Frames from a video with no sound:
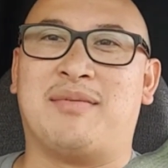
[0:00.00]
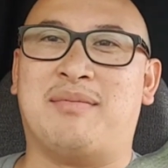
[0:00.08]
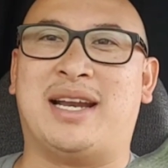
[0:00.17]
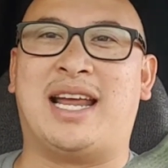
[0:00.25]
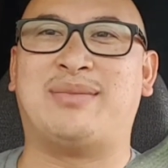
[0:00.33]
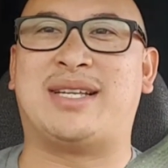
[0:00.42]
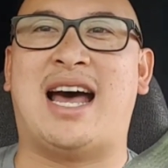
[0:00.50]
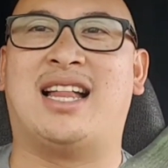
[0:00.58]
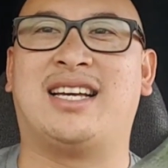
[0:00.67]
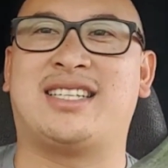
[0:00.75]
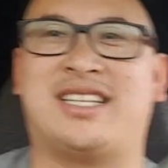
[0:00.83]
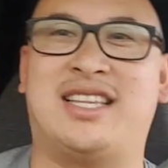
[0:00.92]
my name's
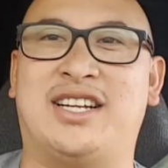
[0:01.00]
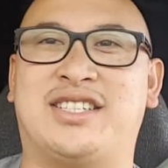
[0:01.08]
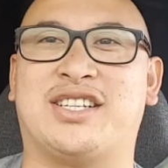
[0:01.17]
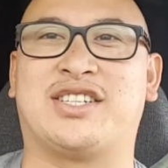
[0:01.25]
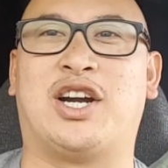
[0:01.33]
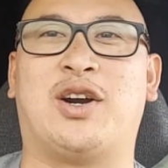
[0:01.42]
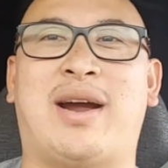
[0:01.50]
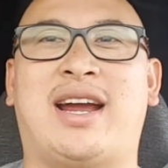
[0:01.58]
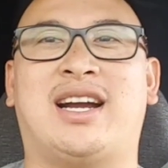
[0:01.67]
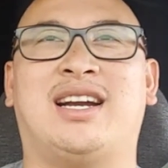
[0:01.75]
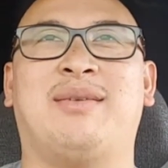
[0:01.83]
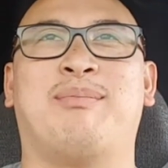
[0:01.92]
Alex. There's this girl right
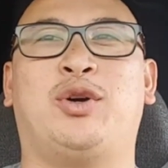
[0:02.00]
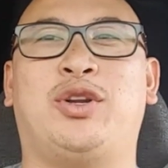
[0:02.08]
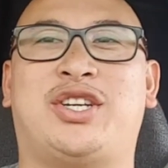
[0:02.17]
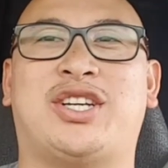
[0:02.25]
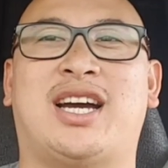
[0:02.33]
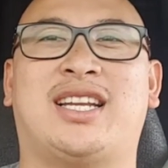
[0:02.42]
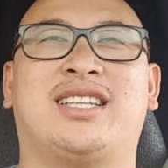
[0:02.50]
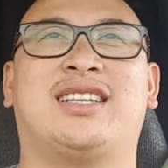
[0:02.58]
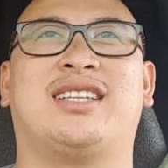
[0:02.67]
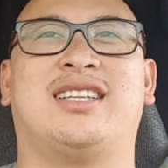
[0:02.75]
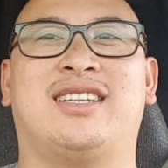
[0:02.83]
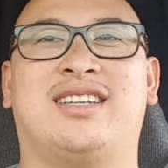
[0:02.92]
here, booty shot.
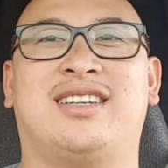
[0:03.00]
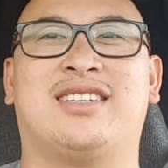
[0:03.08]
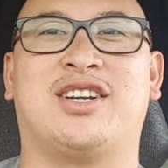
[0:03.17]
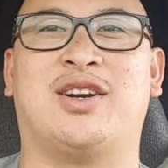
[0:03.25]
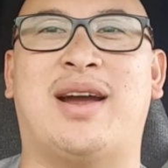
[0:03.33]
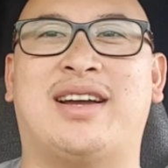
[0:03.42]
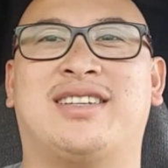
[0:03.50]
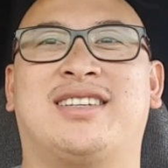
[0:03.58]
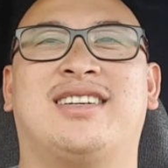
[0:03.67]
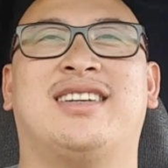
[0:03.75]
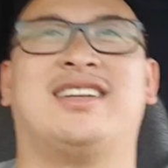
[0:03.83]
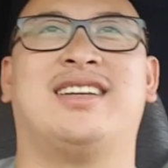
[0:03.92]
Turn
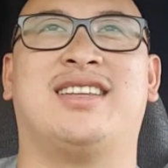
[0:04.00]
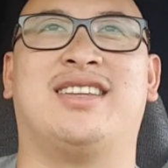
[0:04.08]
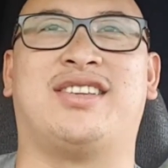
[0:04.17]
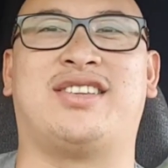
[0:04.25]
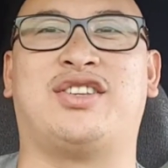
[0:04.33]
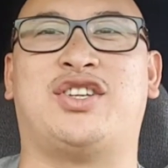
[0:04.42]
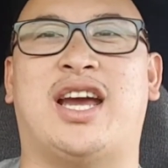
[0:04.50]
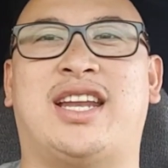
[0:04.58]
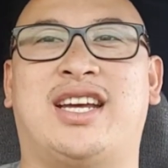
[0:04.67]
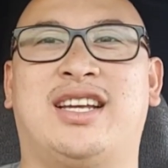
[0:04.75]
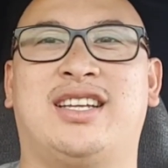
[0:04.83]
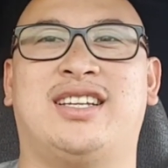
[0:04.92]
around. This is
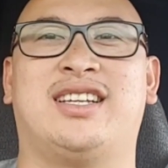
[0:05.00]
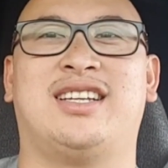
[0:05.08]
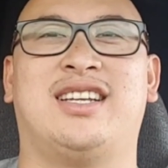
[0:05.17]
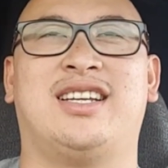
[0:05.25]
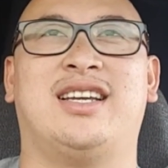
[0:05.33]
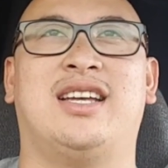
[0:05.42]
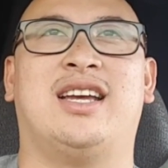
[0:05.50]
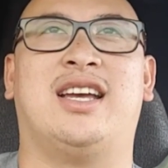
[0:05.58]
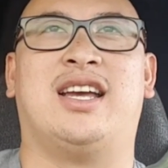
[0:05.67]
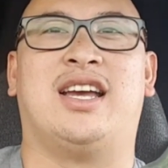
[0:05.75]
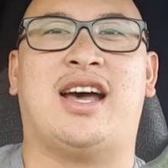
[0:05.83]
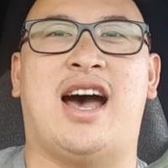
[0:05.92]
Jenna.
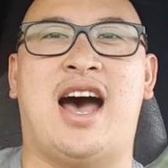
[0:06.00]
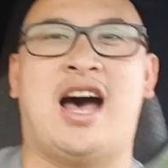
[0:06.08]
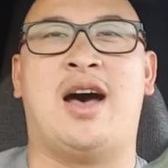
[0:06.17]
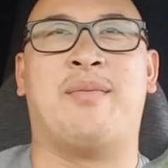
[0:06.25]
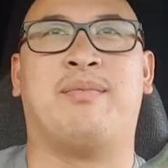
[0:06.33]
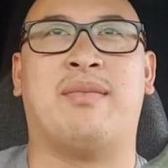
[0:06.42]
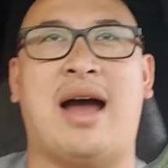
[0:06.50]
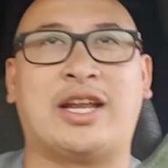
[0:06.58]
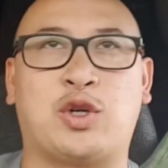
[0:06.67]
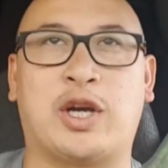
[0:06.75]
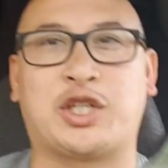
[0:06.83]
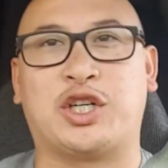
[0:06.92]
Um, I
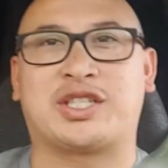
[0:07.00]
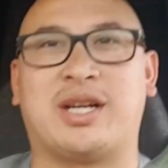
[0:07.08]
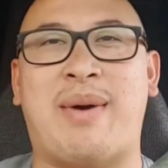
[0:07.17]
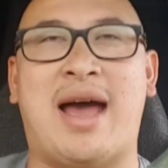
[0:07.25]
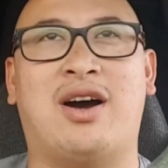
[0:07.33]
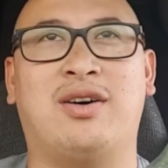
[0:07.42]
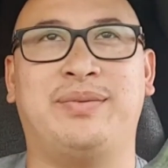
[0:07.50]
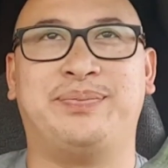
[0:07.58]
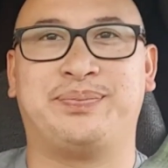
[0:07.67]
tricked her somehow,